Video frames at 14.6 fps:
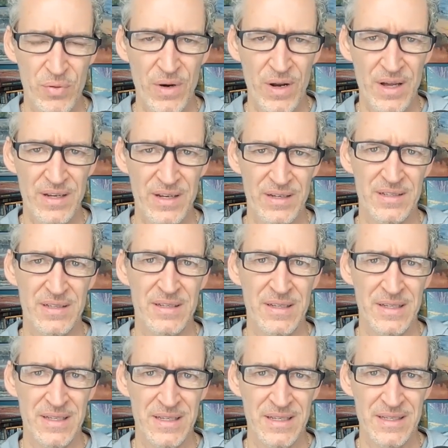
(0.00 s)
product
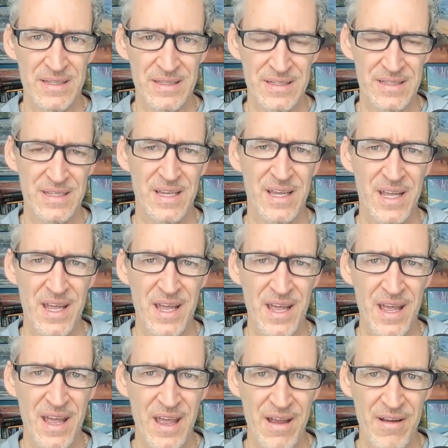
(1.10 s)
is
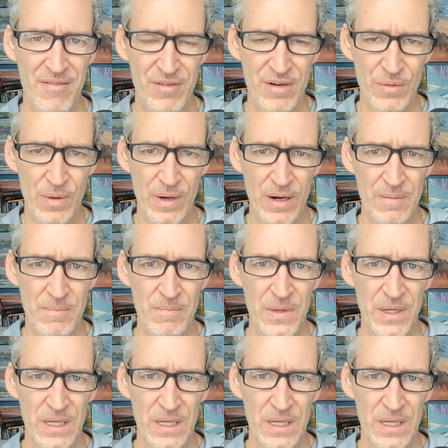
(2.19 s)
everywhere